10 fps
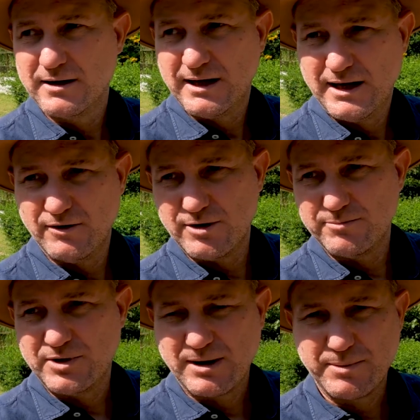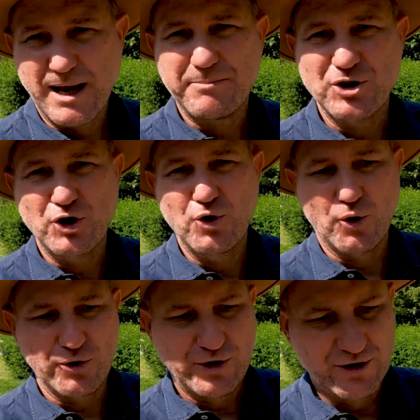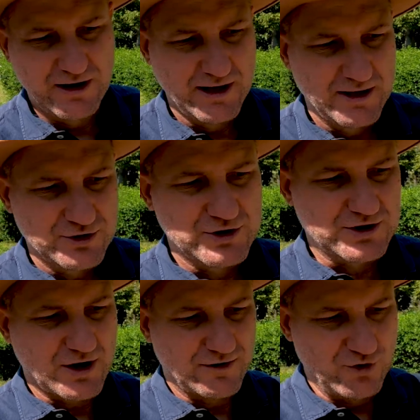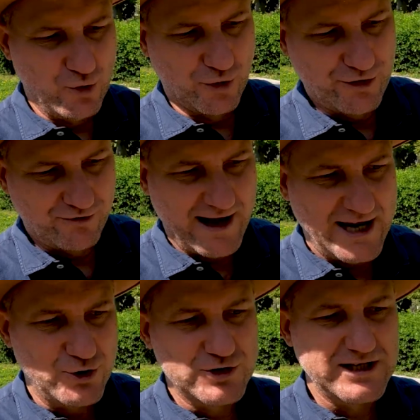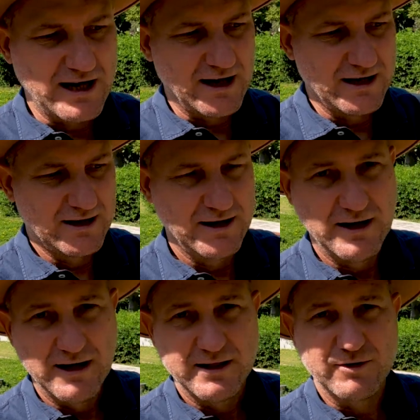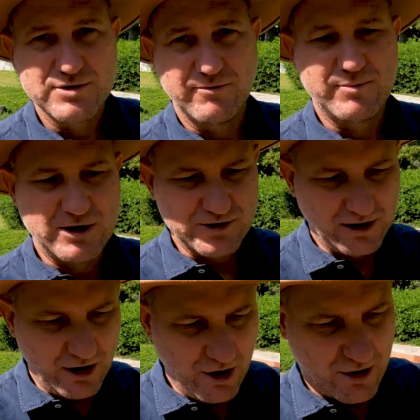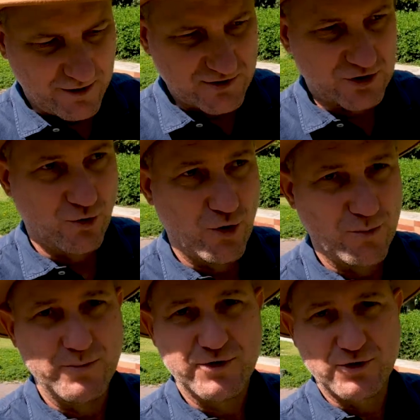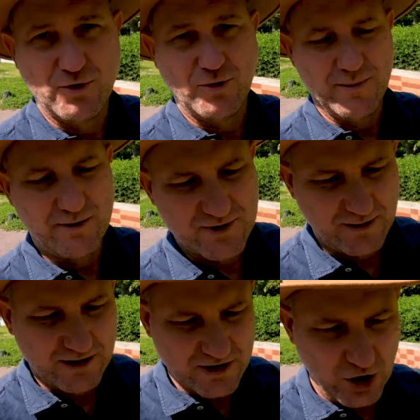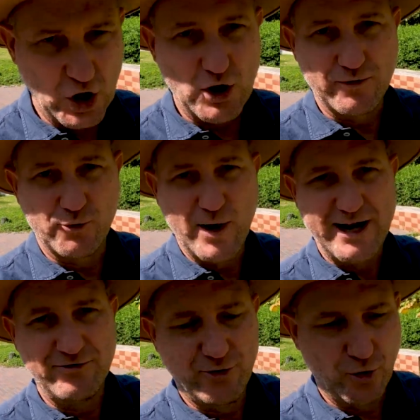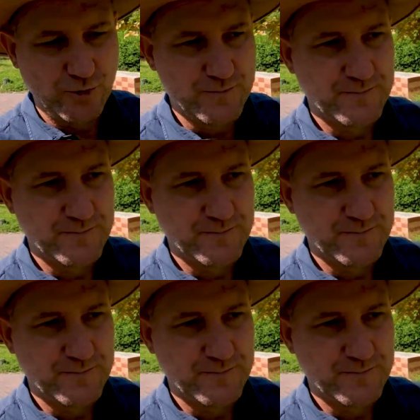here up in the north, just kind of north of Ayutthaya. There was a lot of storm. There was a lot of rainfall,